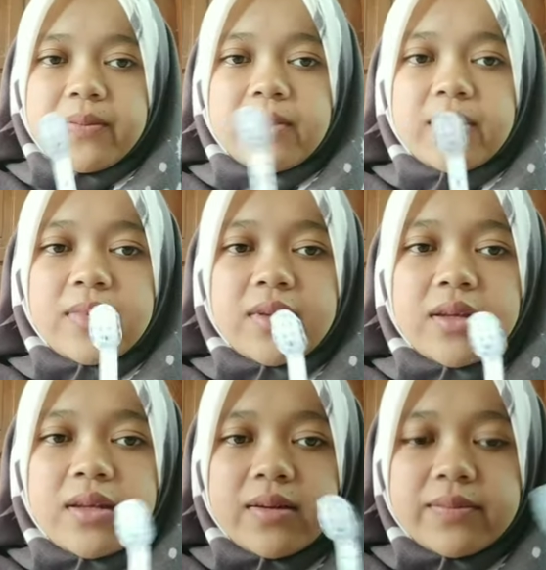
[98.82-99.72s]

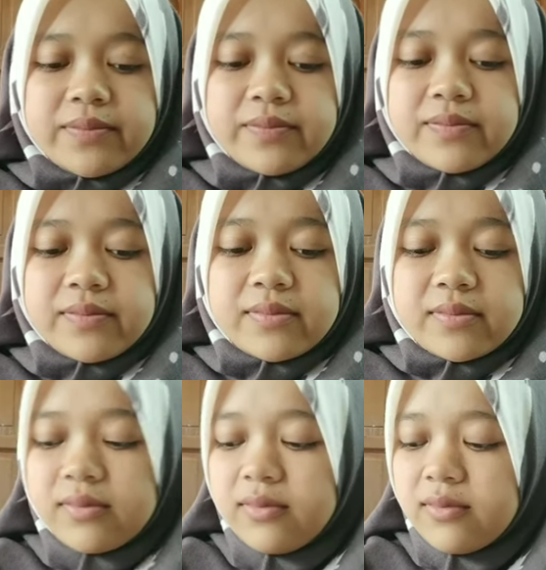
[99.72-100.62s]

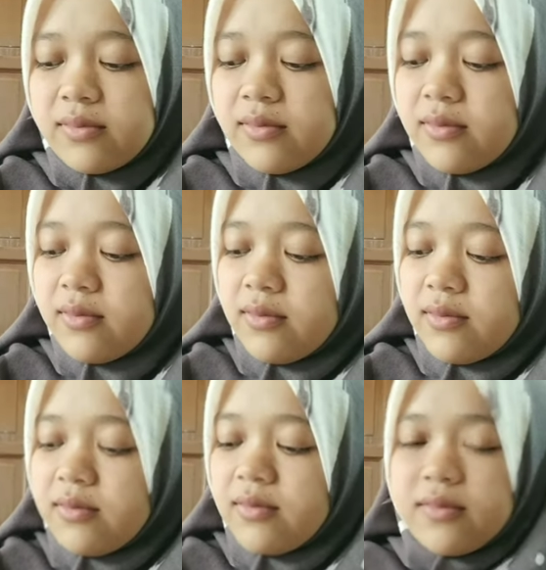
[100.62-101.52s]

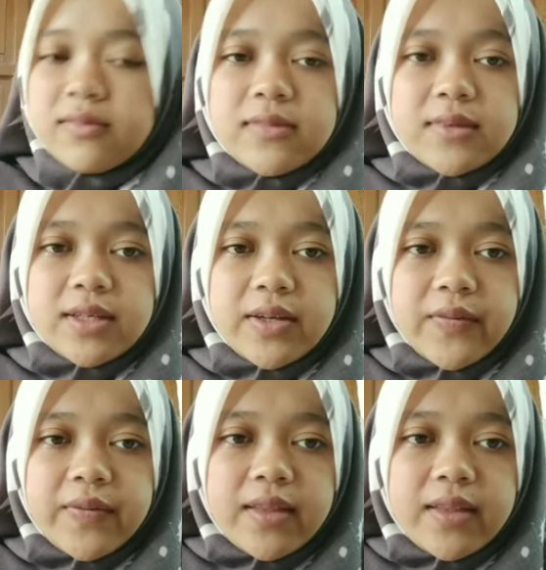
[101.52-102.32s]
Nothing is said.